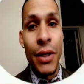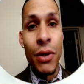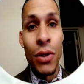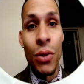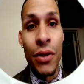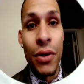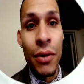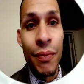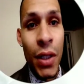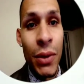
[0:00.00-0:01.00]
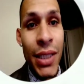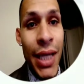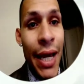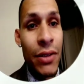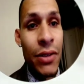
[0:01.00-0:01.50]
other attacks
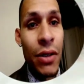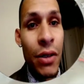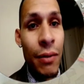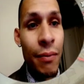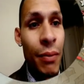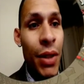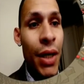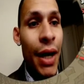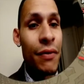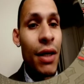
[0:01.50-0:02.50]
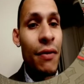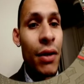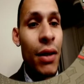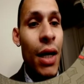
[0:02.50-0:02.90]
on, but you have to give it a lot